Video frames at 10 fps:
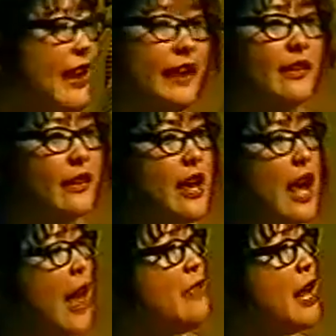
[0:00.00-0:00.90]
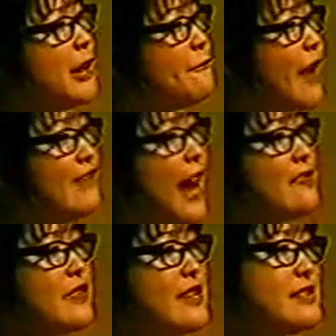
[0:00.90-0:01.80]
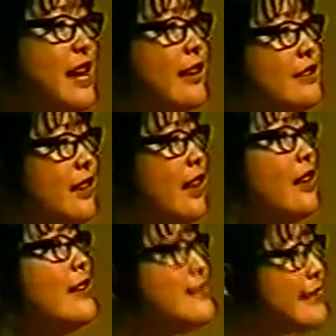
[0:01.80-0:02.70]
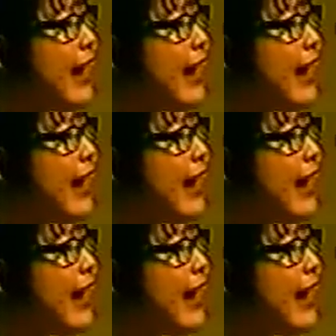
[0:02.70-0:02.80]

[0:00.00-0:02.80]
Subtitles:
dick. And then I found out that the second dick is